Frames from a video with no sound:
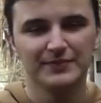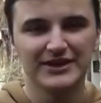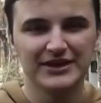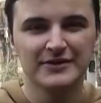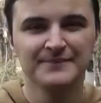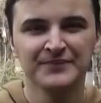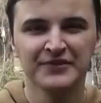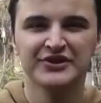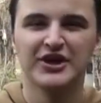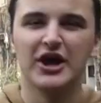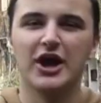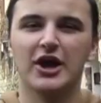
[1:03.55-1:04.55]
be,
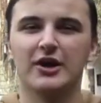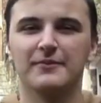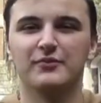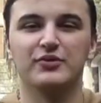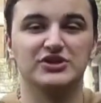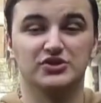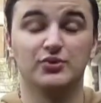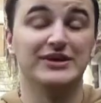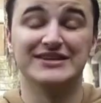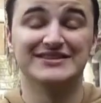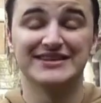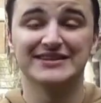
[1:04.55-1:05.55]
which
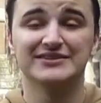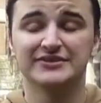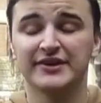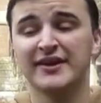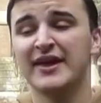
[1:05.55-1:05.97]
Queen's is.